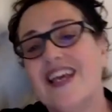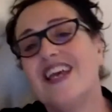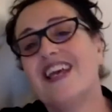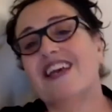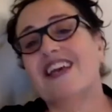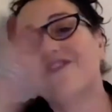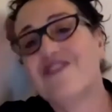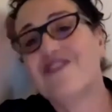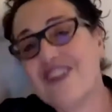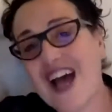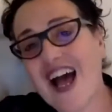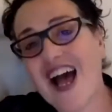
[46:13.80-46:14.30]

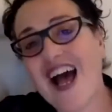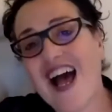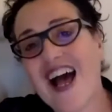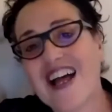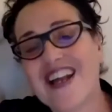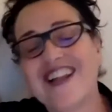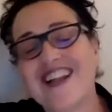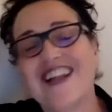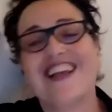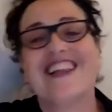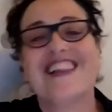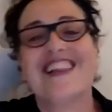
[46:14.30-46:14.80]
if not,
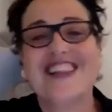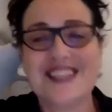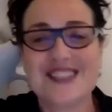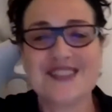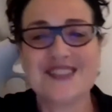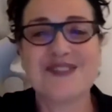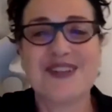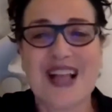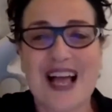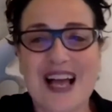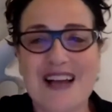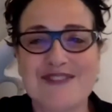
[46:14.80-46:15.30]
this
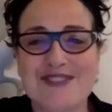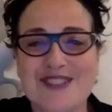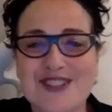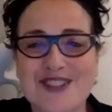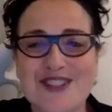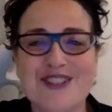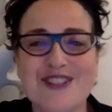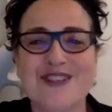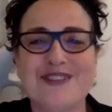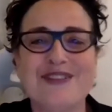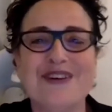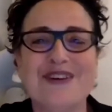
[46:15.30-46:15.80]
will have to
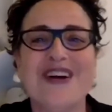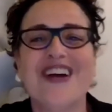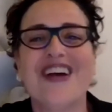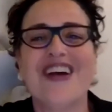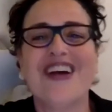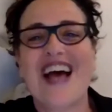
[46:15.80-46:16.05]
do